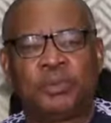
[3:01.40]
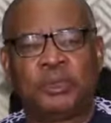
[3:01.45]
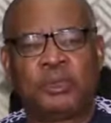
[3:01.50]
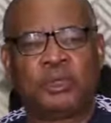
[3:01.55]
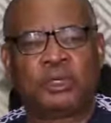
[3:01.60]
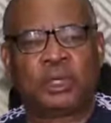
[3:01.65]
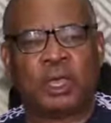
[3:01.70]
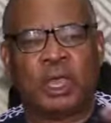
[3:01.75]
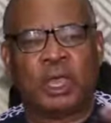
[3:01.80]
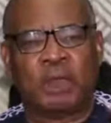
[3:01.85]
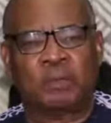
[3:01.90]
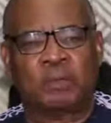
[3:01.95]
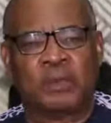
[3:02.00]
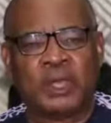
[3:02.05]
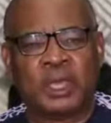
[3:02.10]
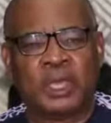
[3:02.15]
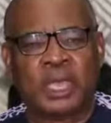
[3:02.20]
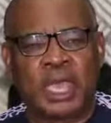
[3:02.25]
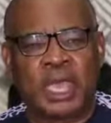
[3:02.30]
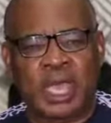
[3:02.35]
build
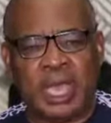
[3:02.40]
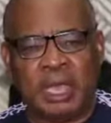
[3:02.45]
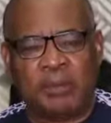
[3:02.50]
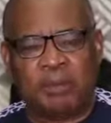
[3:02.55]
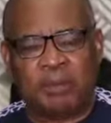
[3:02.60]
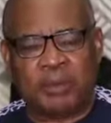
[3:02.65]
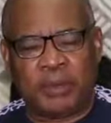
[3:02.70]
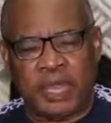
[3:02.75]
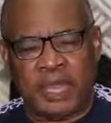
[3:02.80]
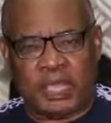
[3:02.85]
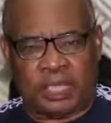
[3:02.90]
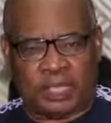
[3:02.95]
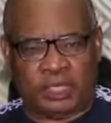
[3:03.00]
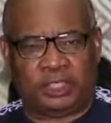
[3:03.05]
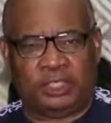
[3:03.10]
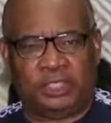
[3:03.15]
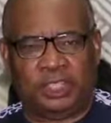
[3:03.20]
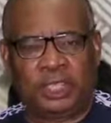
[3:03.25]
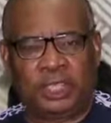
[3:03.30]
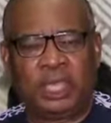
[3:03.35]
up a
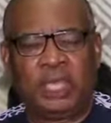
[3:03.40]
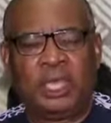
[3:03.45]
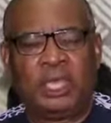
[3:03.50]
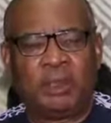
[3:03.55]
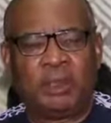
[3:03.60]
bridge